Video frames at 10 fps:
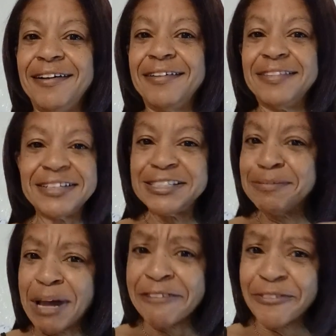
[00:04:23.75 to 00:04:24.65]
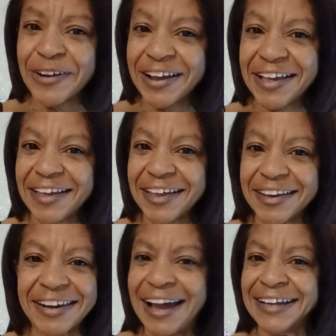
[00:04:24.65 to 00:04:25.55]
This is my
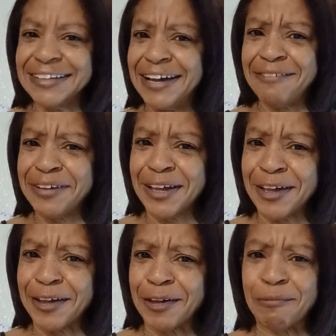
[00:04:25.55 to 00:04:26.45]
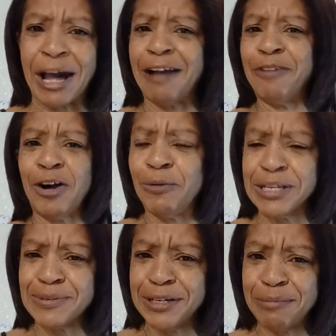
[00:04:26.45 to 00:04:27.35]
friend. I love him. I've
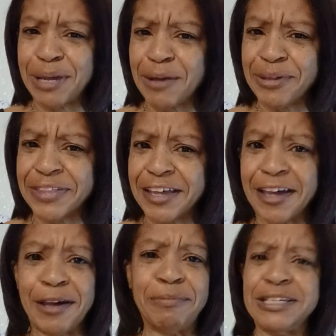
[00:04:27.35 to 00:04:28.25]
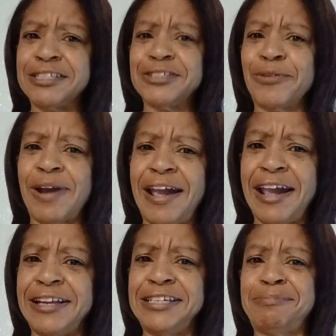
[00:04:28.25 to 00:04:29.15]
always wanted to be with him. This is
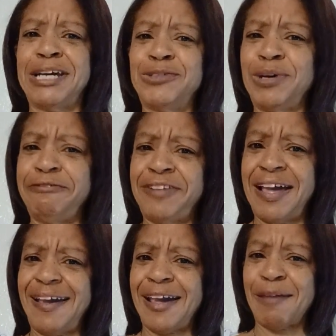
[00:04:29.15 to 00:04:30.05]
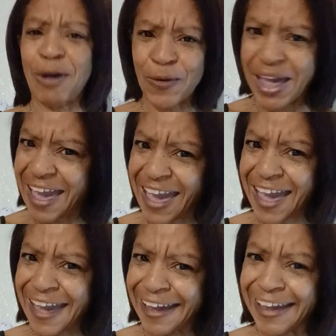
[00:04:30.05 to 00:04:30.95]
great. He's my twin flame.
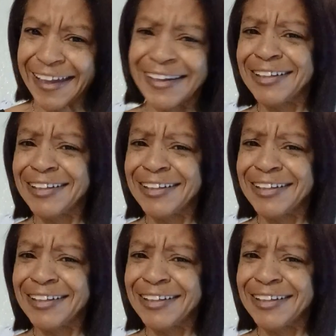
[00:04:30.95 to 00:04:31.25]
Okay.